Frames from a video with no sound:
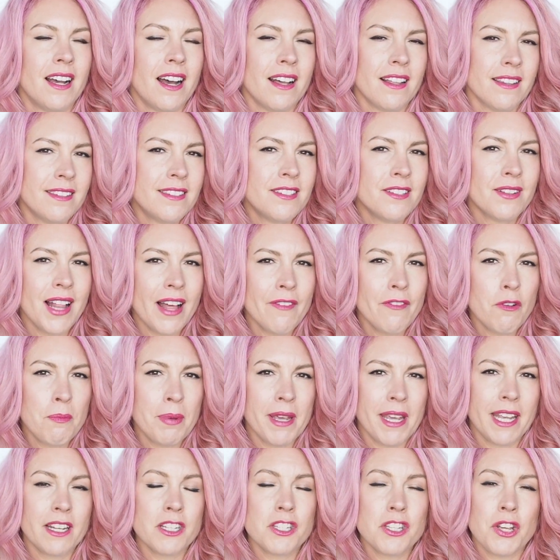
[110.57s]
I'll still have a
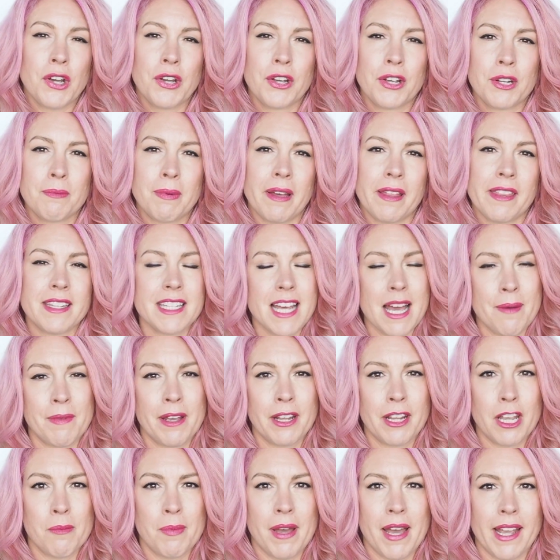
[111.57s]
pink tone by the time
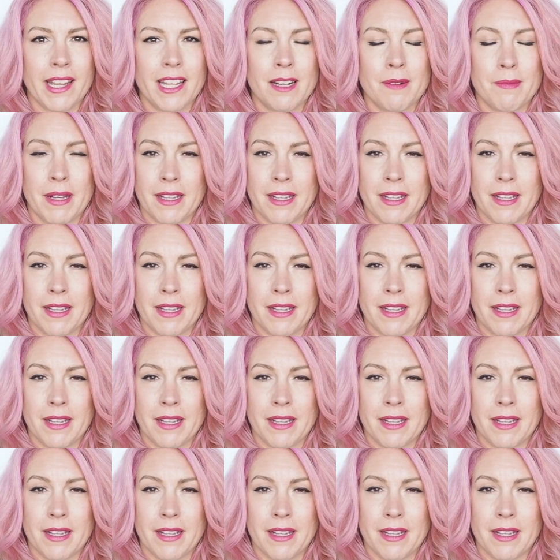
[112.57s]
I go back in